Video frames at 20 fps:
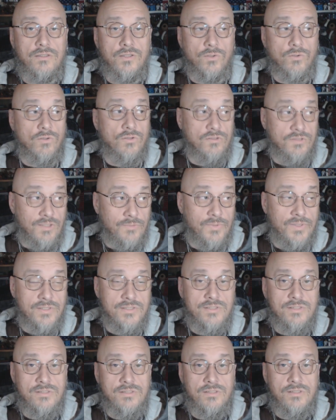There are
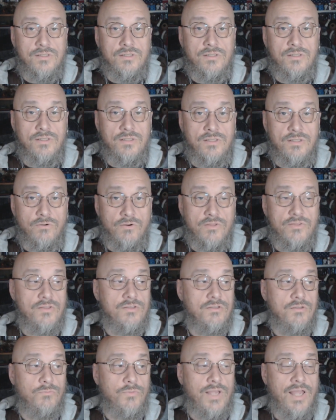limits. The only
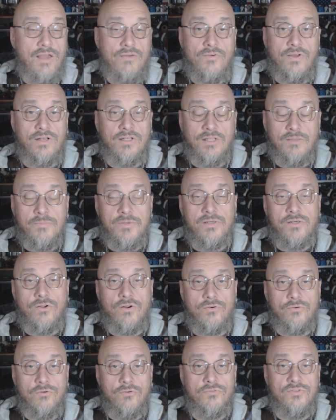thing that we have
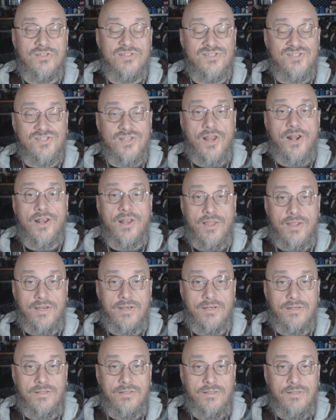unlimited on Earth is
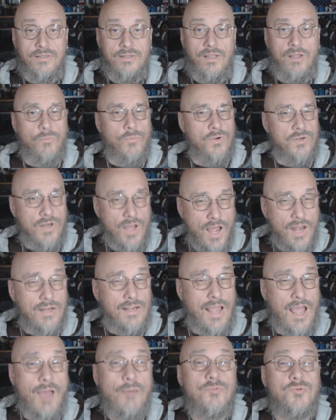sunlight. And we're
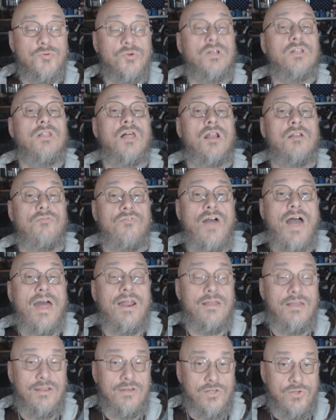not capturing a lot of
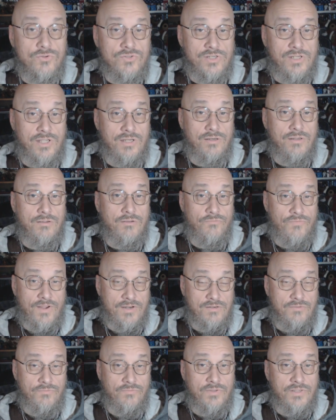that and using it
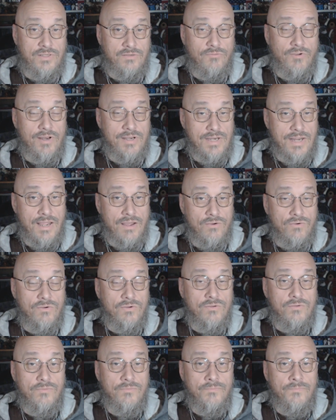effectively right now.
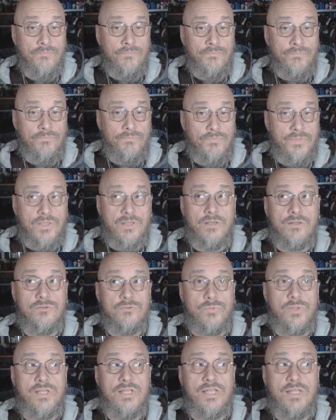
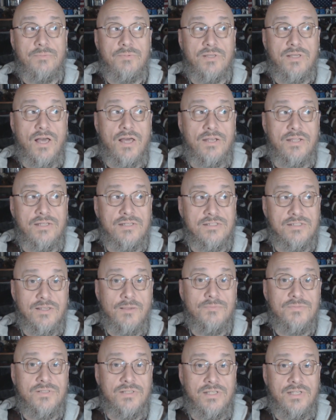Because we keep cutting
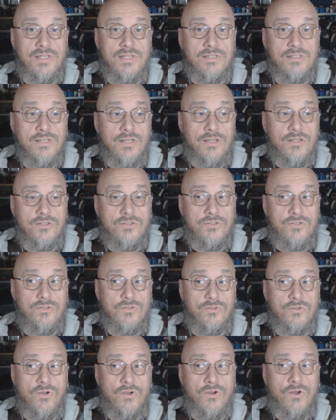subsidies
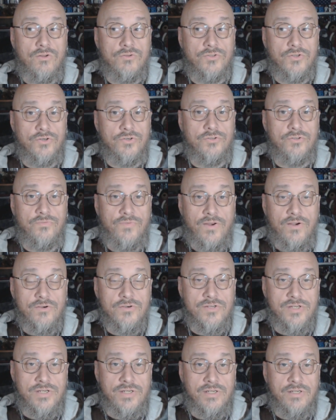to alternative
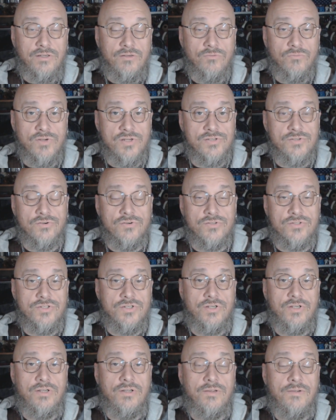energy
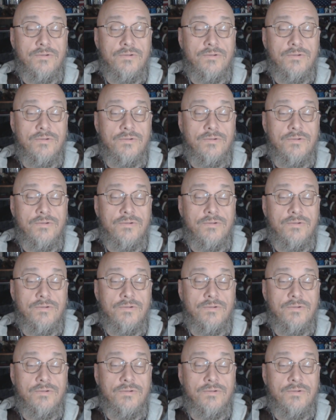research.